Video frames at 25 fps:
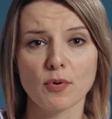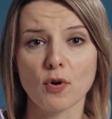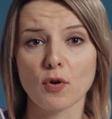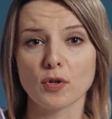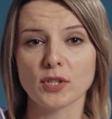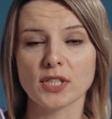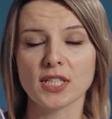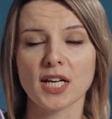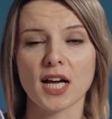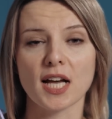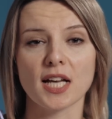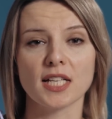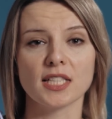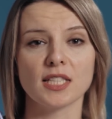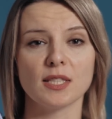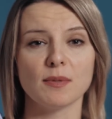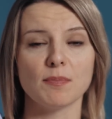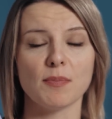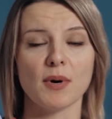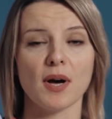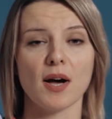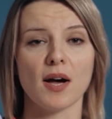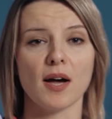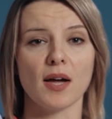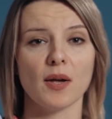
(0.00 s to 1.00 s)

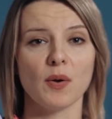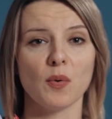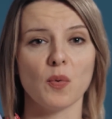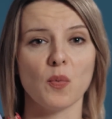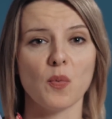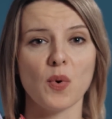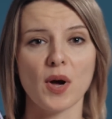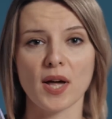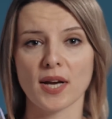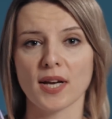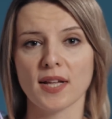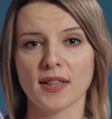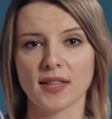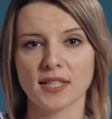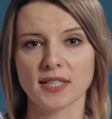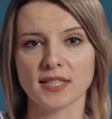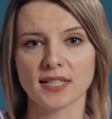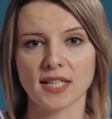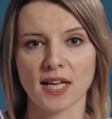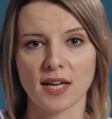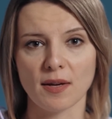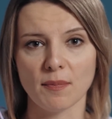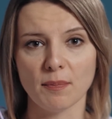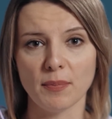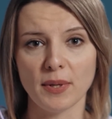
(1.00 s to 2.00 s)
broadcast by one and the
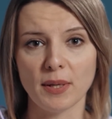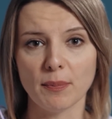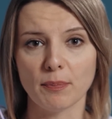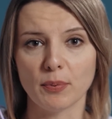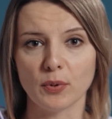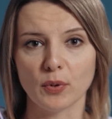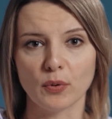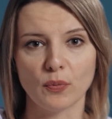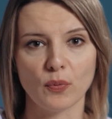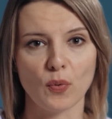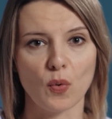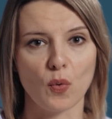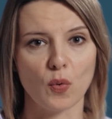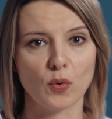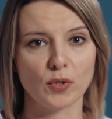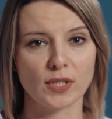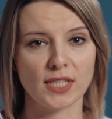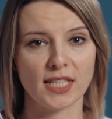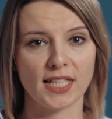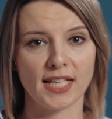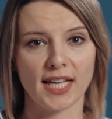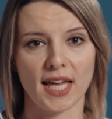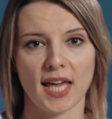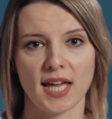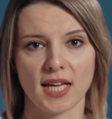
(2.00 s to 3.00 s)
same people for
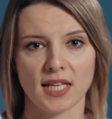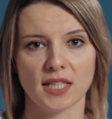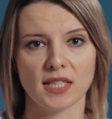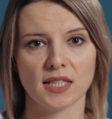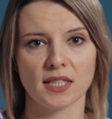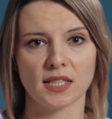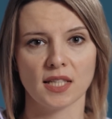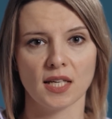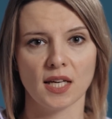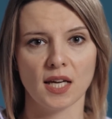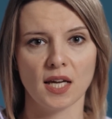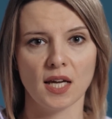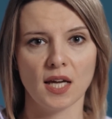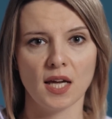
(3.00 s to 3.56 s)
decades.